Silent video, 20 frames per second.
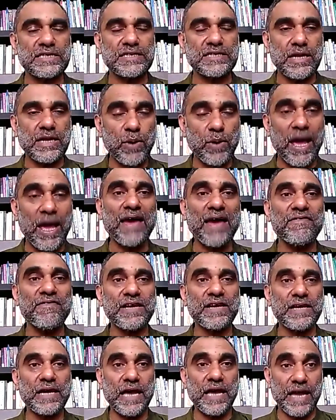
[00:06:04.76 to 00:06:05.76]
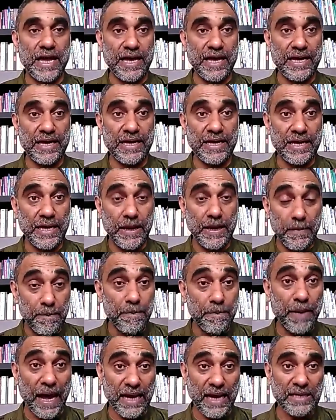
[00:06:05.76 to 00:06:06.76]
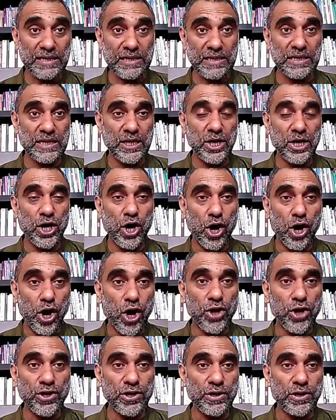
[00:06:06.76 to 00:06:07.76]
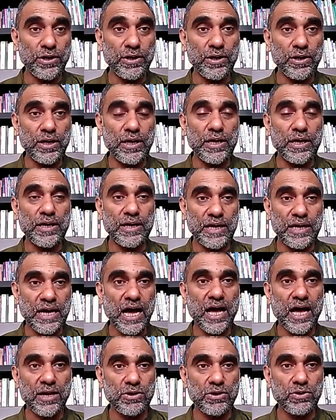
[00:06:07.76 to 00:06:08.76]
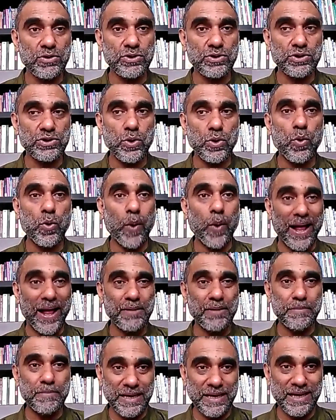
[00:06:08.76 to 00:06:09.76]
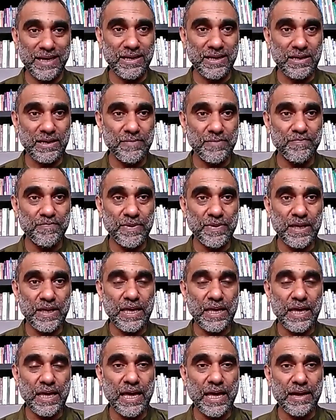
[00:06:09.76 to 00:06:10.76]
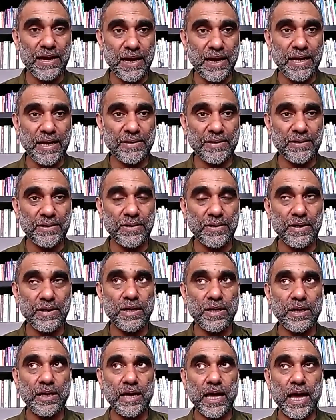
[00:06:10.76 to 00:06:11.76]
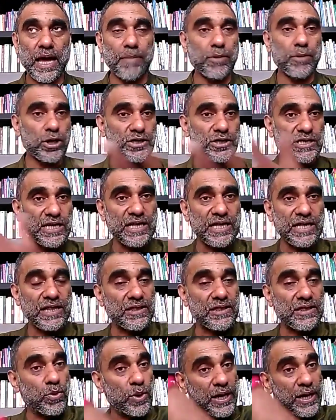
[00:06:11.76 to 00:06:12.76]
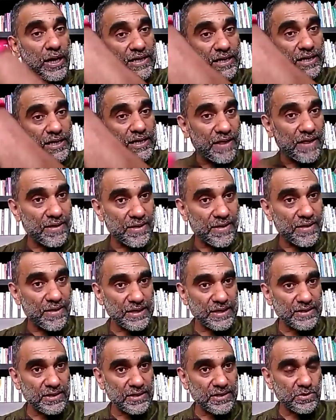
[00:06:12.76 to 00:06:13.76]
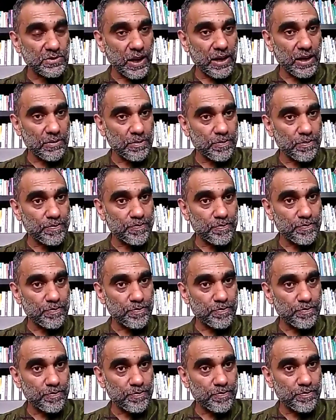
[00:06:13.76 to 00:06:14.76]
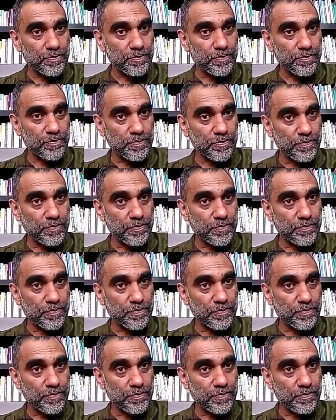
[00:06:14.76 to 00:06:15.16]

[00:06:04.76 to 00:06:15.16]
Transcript: that were having a impact on ricardo's well-being right i'm not saying that there weren't other things as well potentially